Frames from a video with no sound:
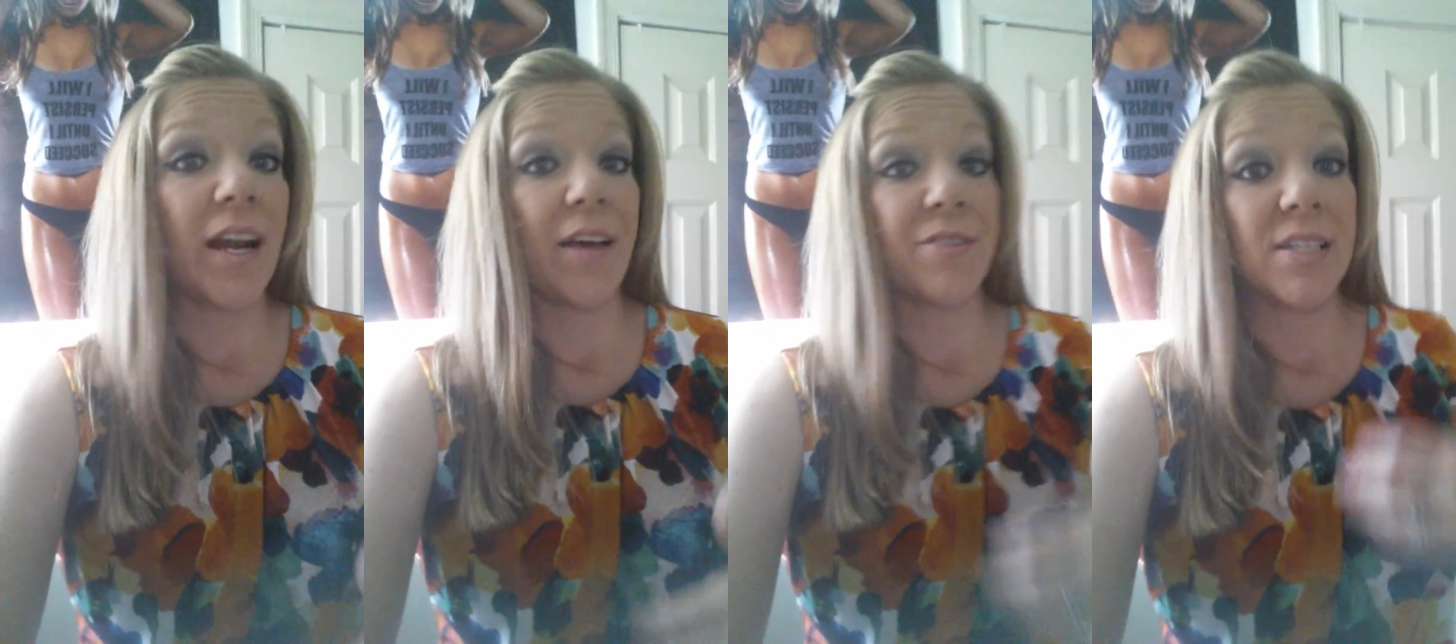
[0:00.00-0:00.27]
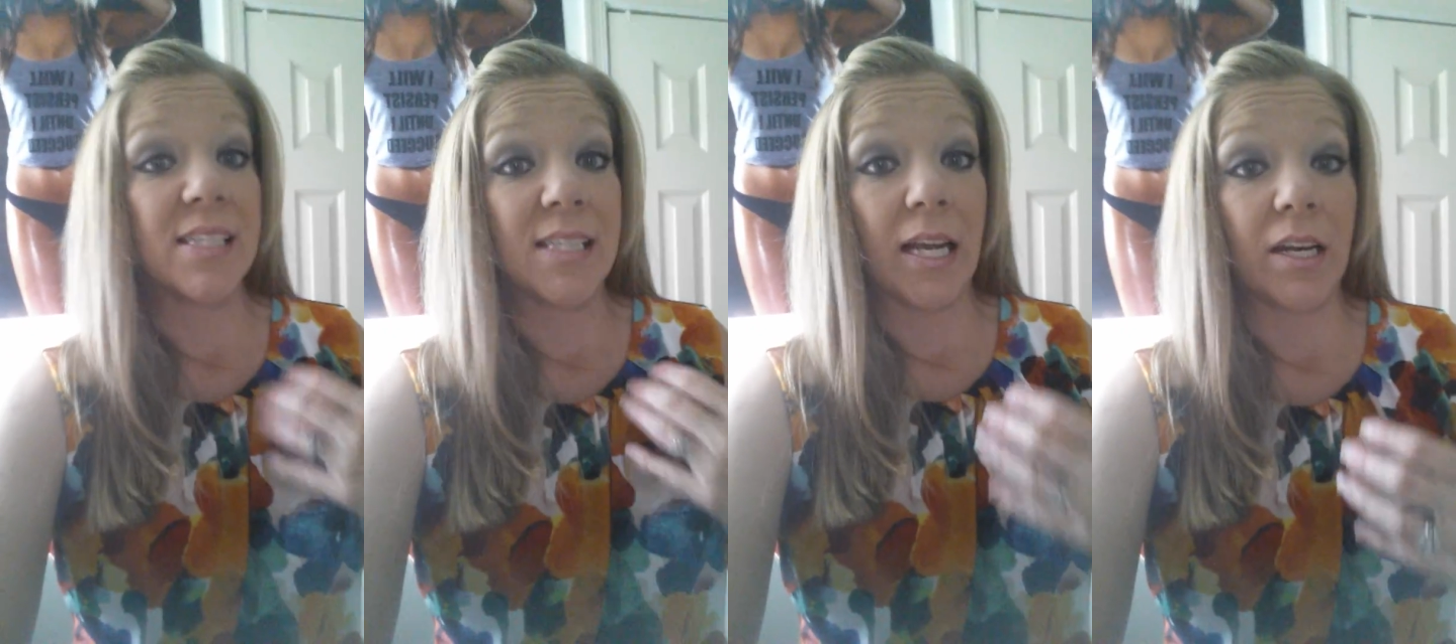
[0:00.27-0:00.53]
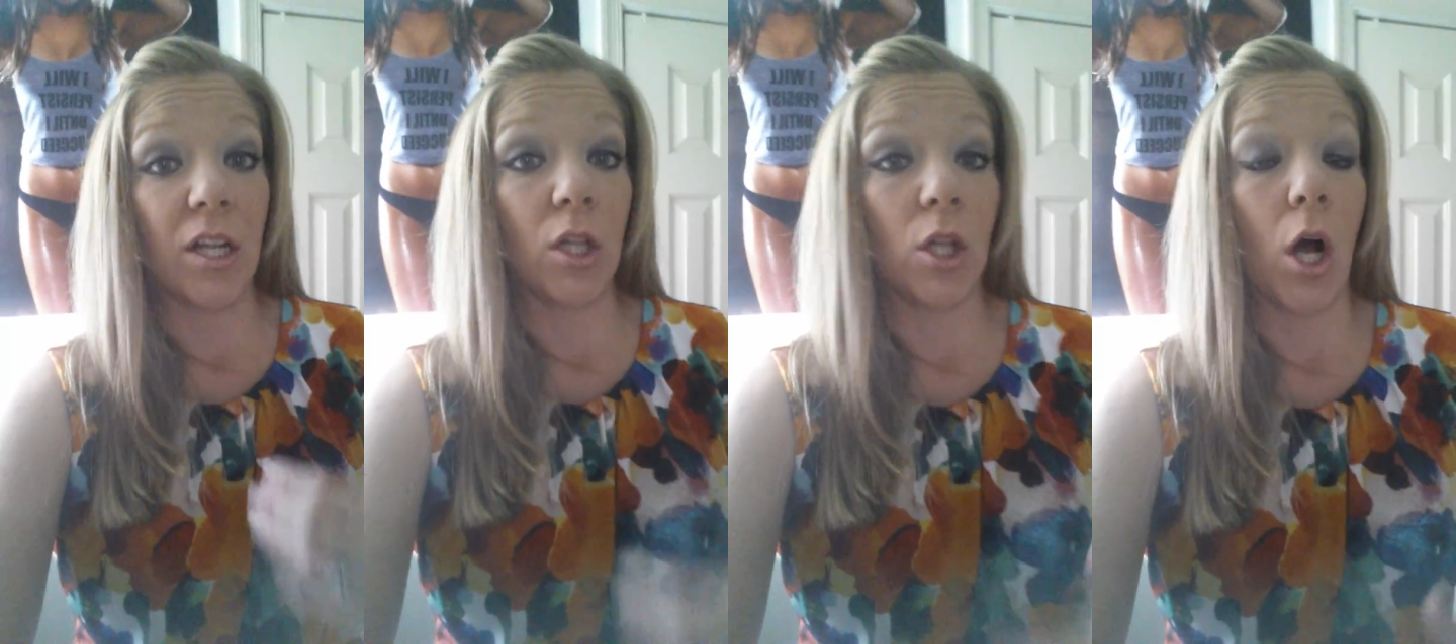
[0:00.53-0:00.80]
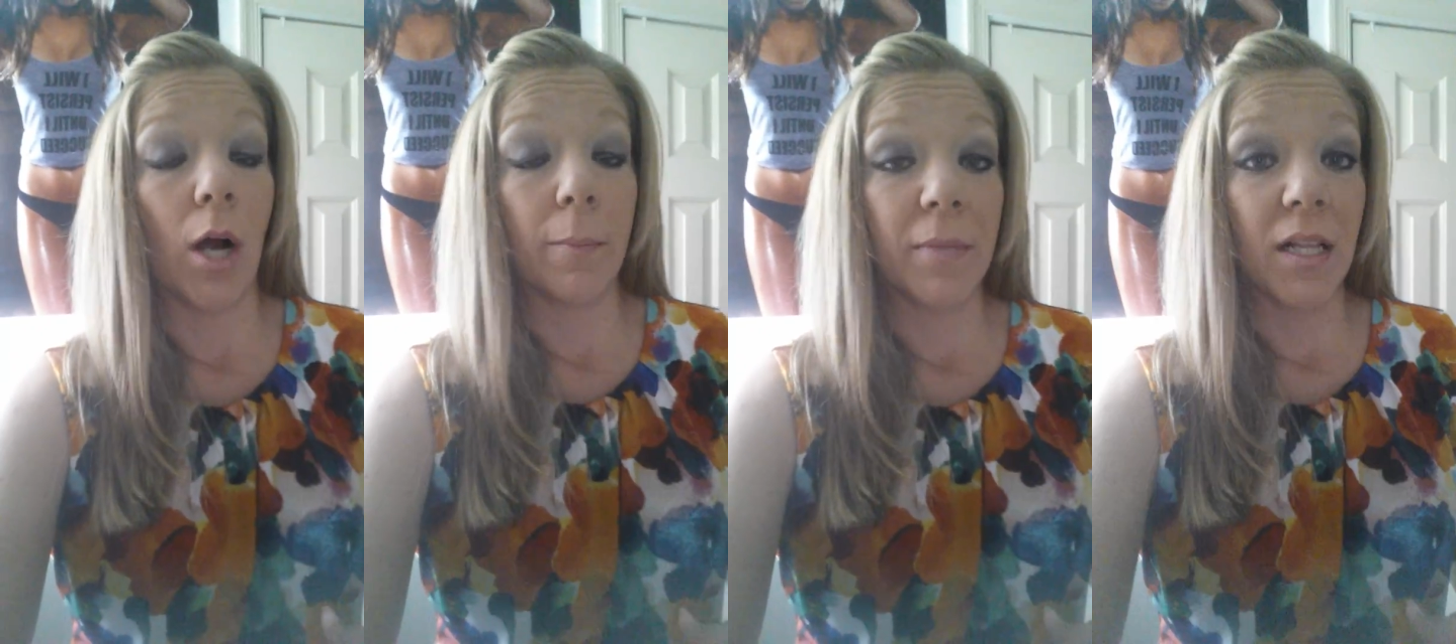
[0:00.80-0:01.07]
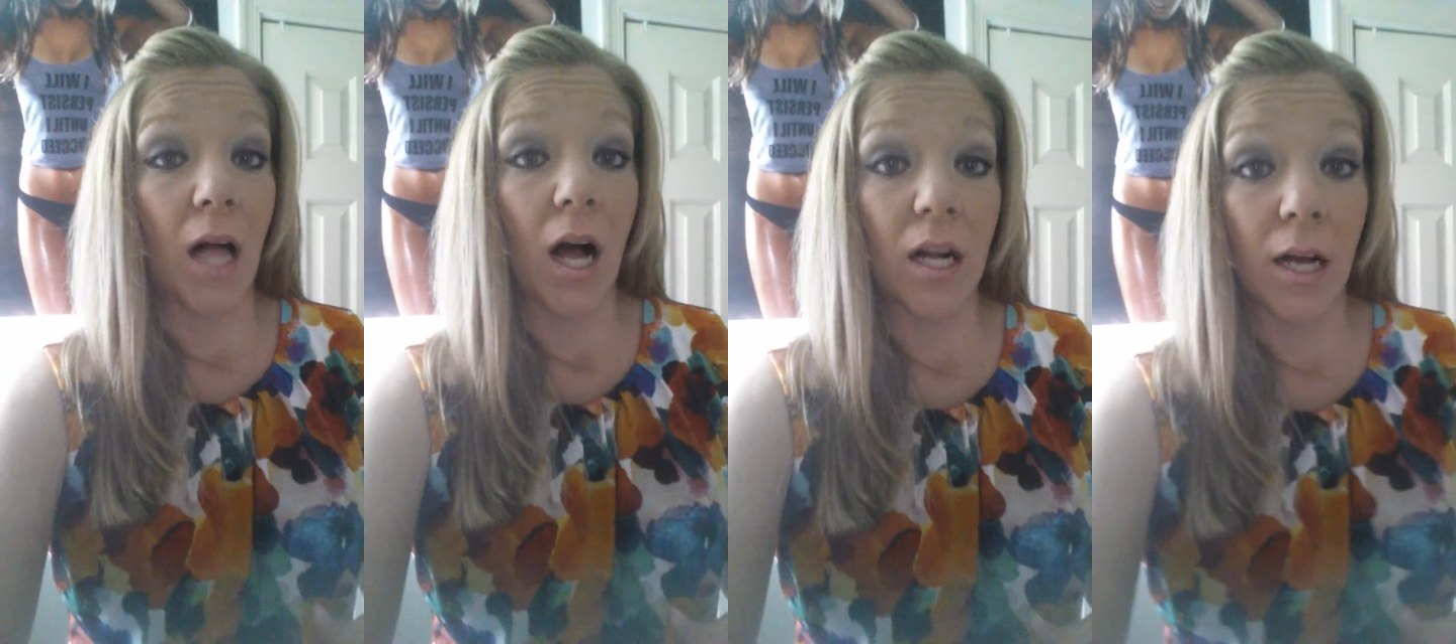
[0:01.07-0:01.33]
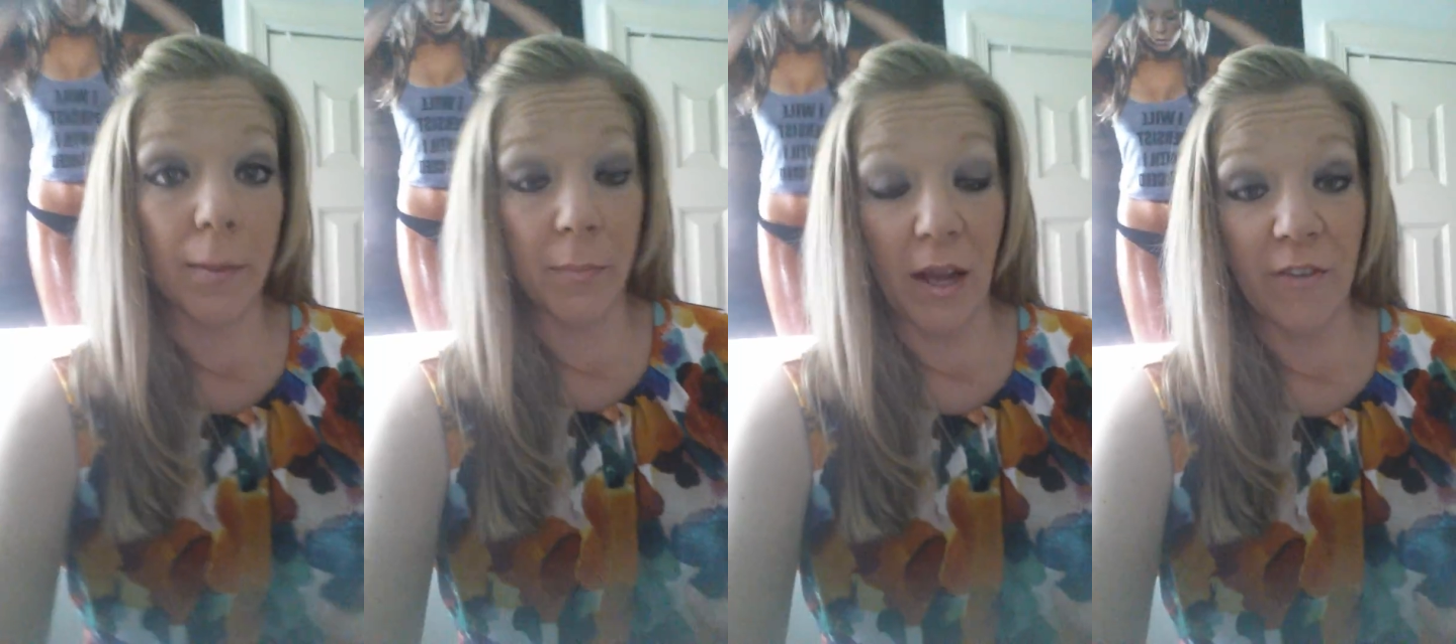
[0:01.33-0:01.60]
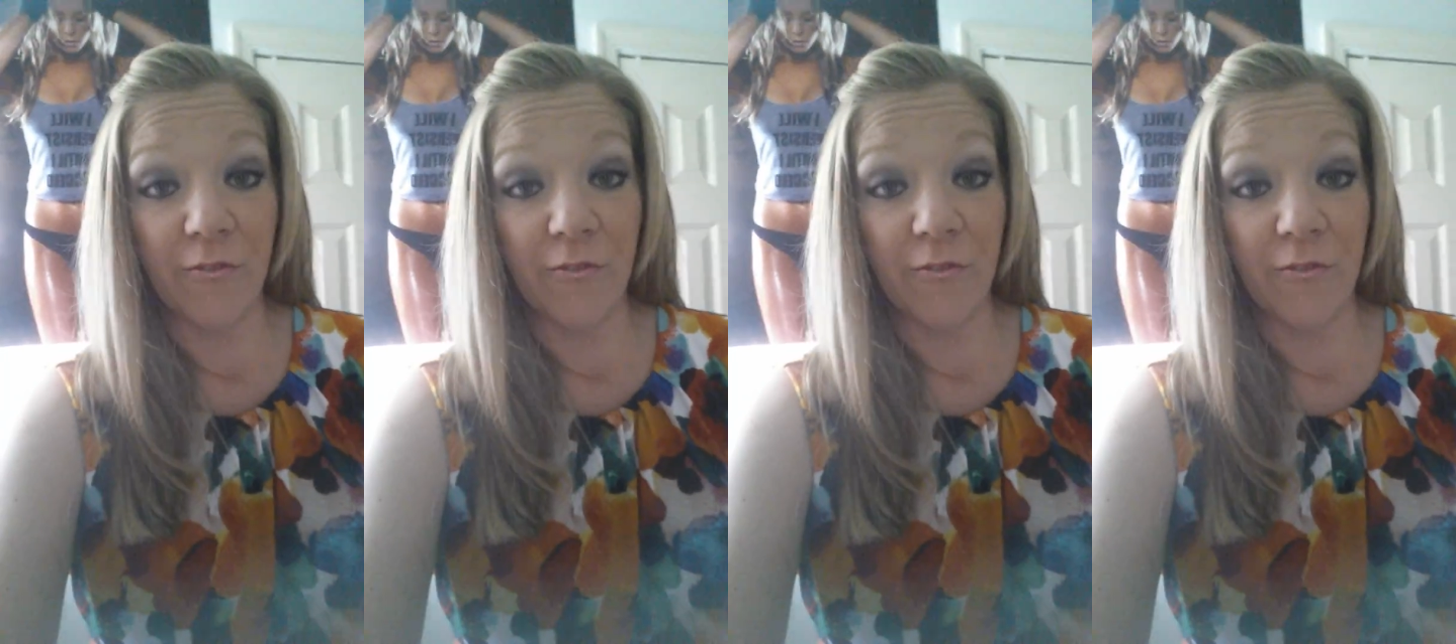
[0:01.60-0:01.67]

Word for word: I have to set an alarm clock on my